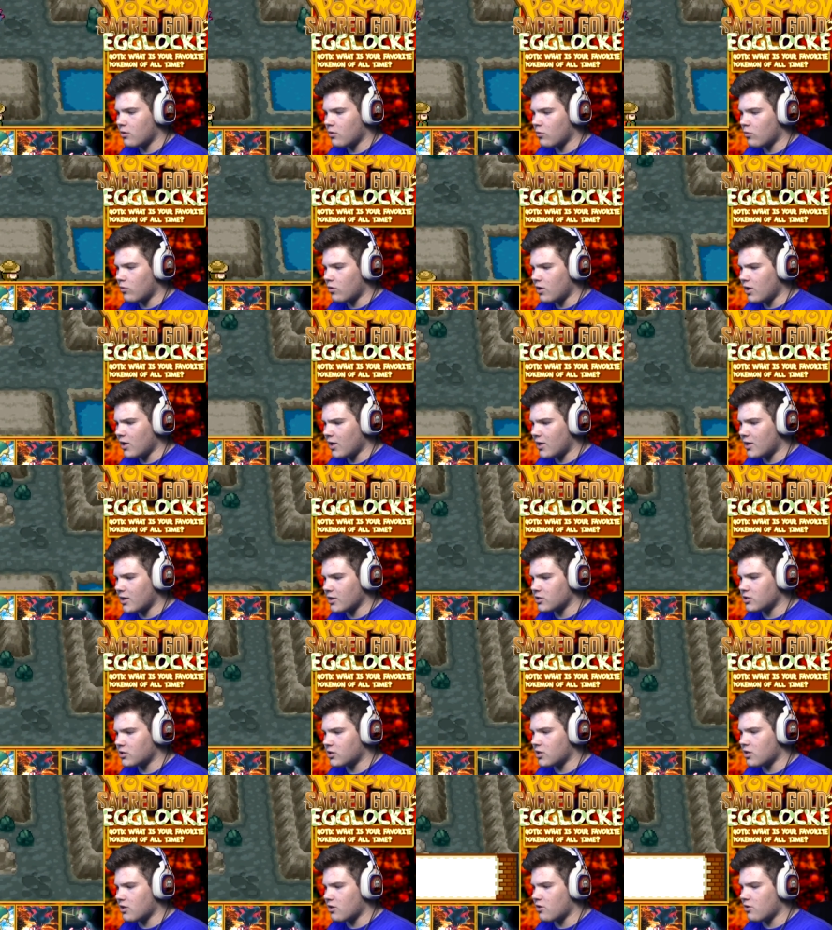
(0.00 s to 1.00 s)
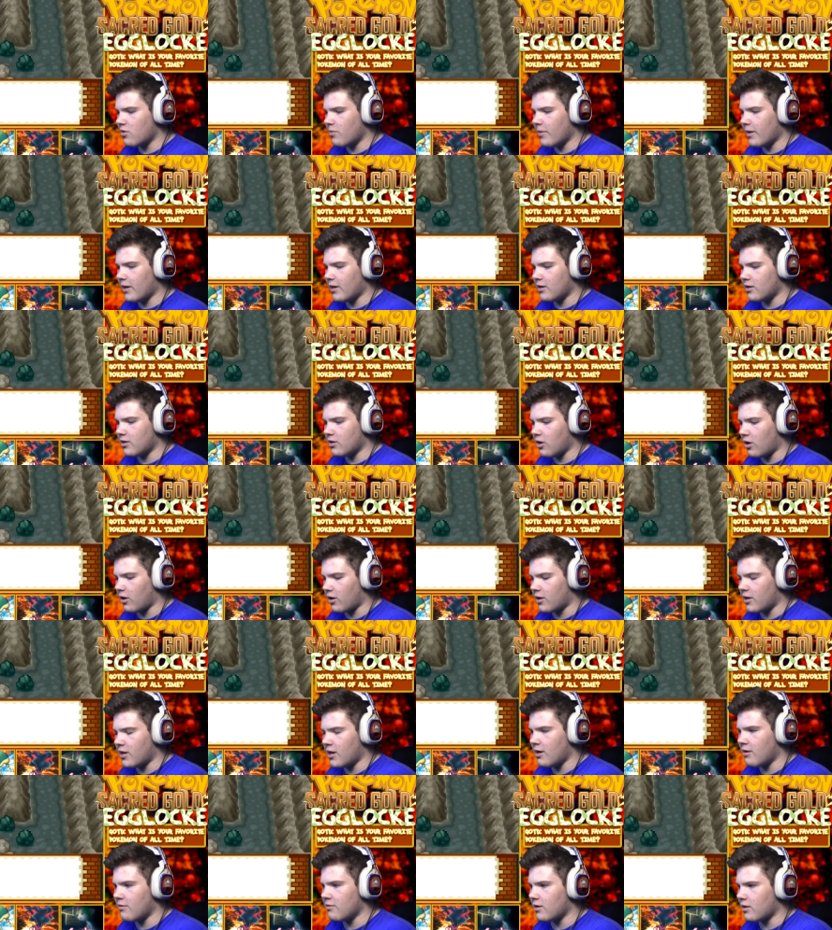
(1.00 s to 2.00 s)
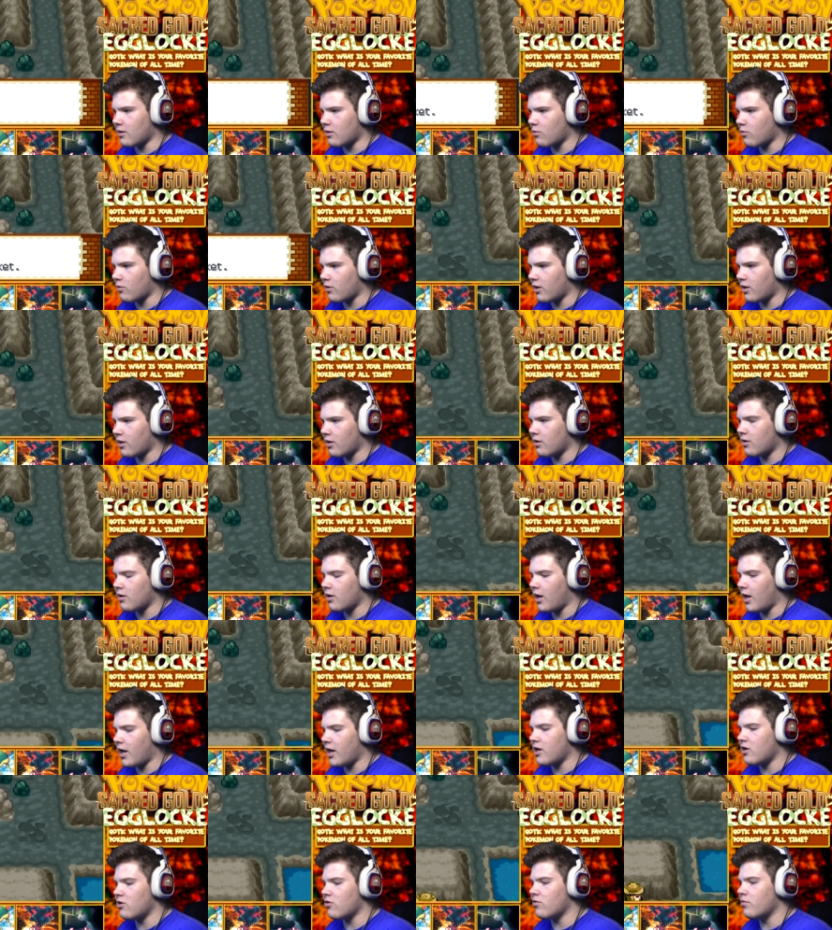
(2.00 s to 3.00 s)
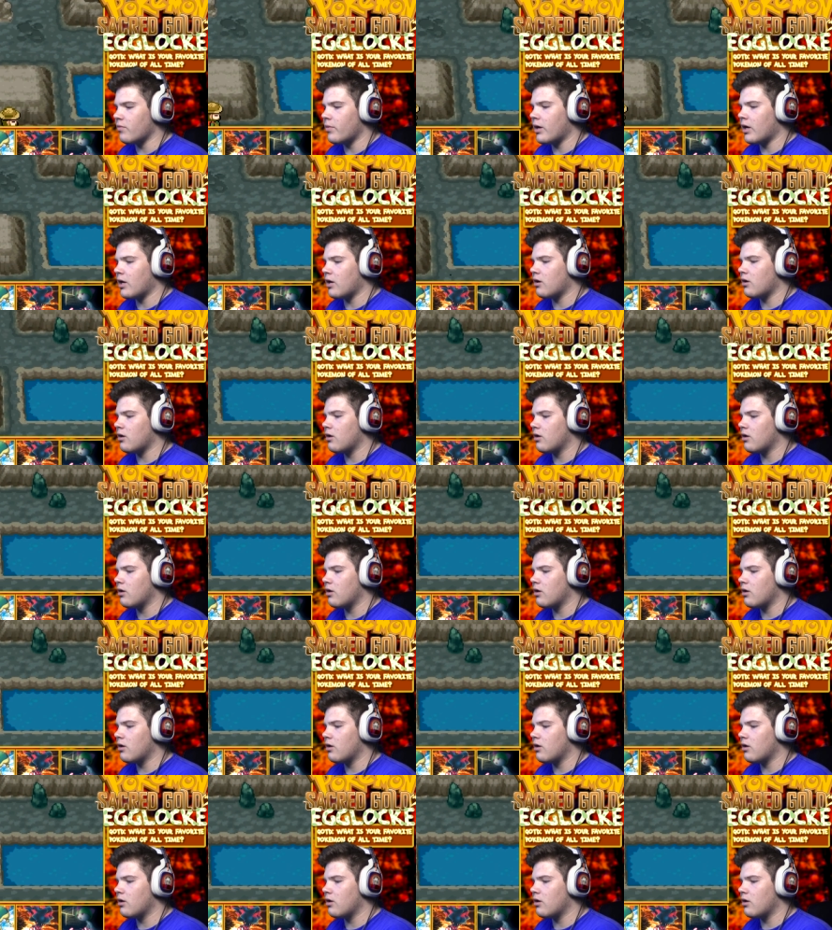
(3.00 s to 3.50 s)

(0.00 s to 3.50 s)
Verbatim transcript: Where did I catch the Zubat in Dark Cave? That's where I had to have been.